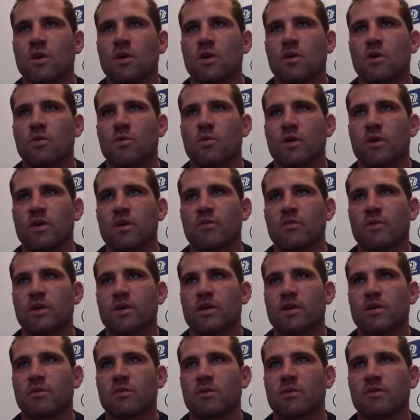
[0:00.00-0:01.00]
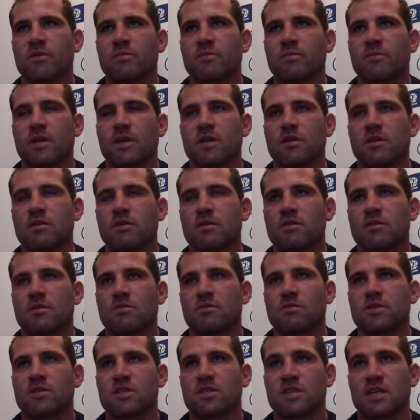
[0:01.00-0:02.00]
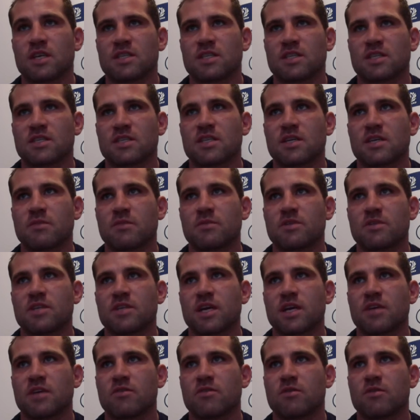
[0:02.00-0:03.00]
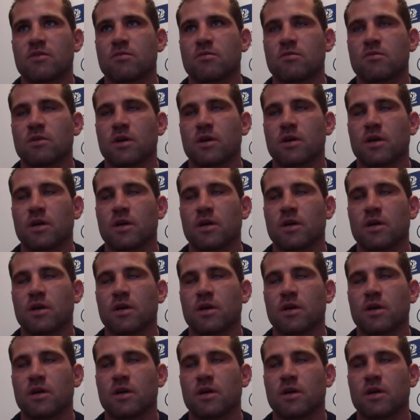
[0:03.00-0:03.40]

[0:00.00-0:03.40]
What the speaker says: where we've been just as a team in general,